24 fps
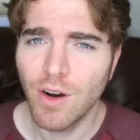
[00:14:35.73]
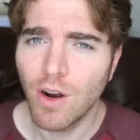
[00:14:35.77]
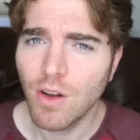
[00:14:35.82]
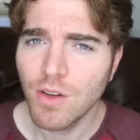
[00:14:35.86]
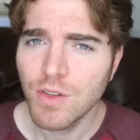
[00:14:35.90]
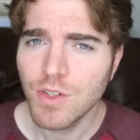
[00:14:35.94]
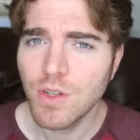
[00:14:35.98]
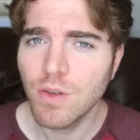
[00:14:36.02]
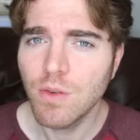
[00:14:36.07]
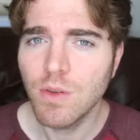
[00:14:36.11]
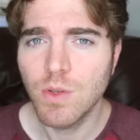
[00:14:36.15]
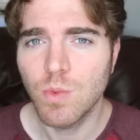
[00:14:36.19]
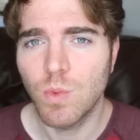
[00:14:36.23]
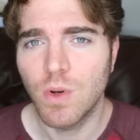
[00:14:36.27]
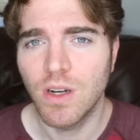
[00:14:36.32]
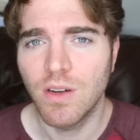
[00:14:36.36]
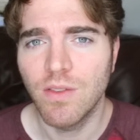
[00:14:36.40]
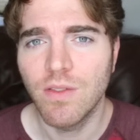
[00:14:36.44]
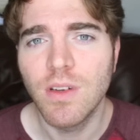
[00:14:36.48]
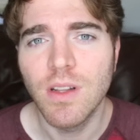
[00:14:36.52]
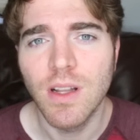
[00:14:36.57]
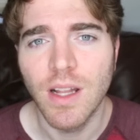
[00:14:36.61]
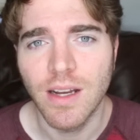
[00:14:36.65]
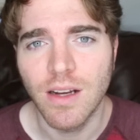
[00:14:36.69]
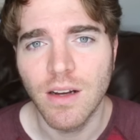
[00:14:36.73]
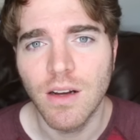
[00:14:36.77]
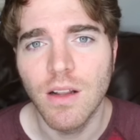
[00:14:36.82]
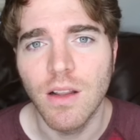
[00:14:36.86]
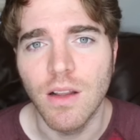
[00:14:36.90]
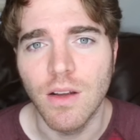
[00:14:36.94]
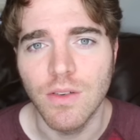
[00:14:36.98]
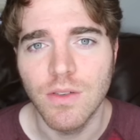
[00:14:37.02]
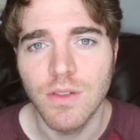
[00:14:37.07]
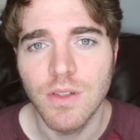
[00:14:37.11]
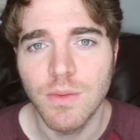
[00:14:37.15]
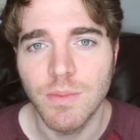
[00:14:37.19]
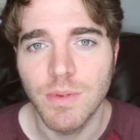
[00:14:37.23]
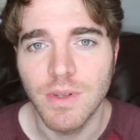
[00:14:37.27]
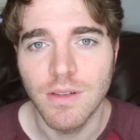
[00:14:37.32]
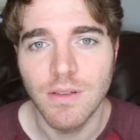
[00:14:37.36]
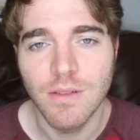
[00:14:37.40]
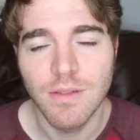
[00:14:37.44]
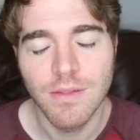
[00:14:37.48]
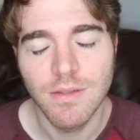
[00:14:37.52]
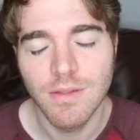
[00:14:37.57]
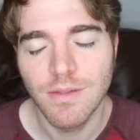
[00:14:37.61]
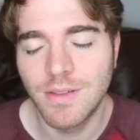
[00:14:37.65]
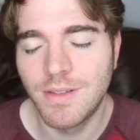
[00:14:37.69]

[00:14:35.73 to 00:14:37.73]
There also is one of Glenn Close, but